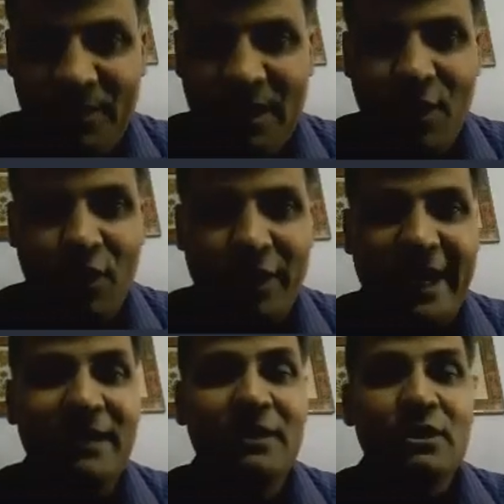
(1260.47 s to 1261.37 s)
Okay,
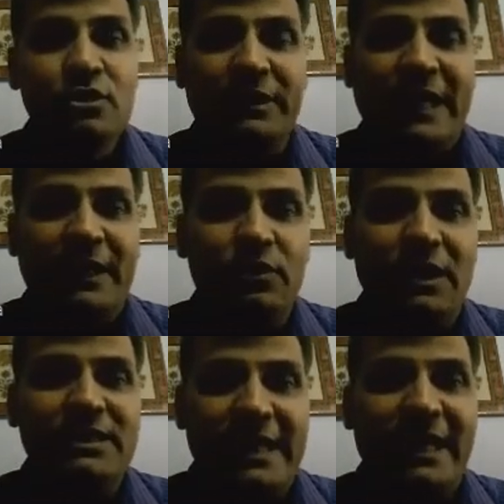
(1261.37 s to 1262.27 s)
so that you can
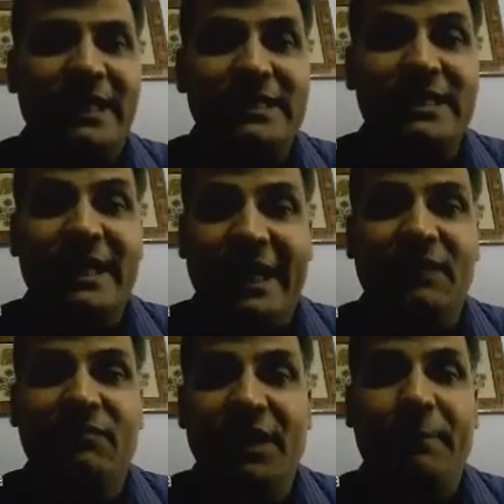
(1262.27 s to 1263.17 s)
say it is
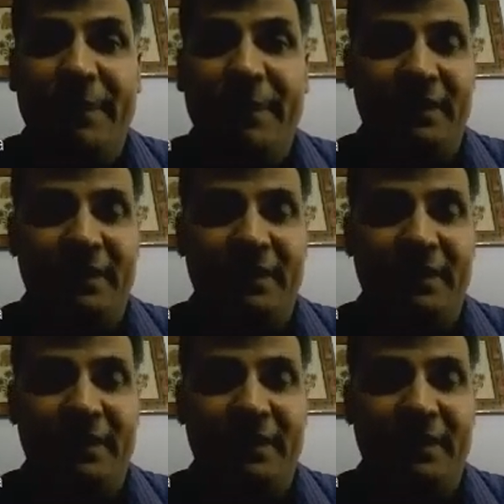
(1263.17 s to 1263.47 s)
relatively big.